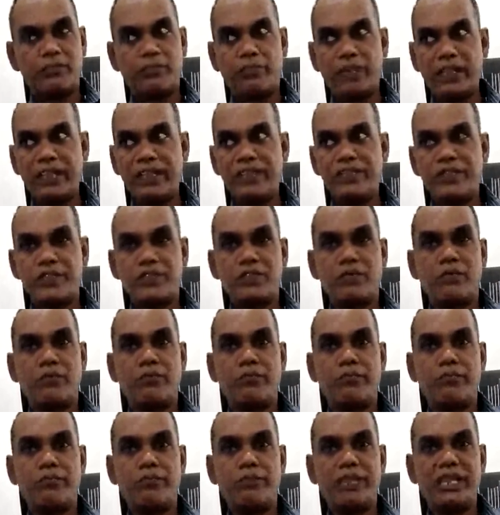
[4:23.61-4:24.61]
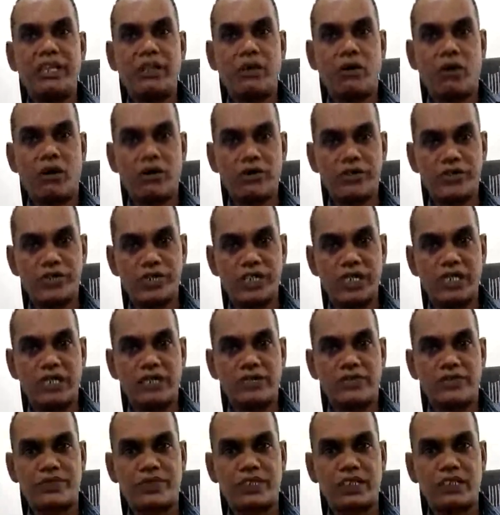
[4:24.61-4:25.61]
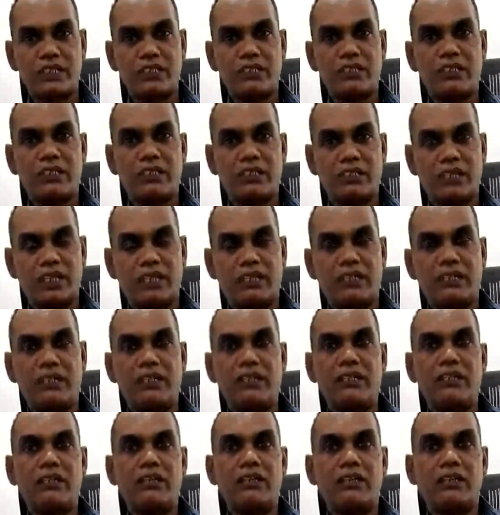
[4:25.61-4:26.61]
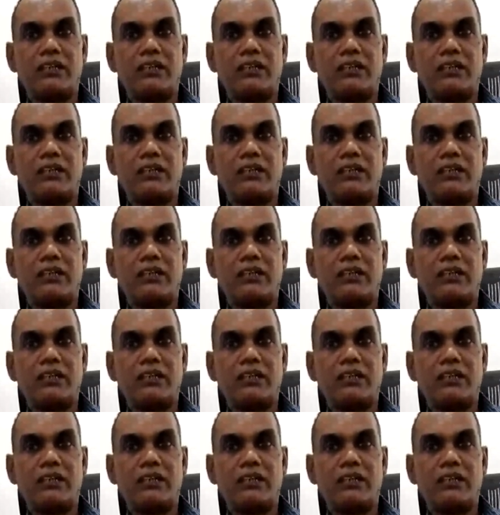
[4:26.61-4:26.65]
please be cautious that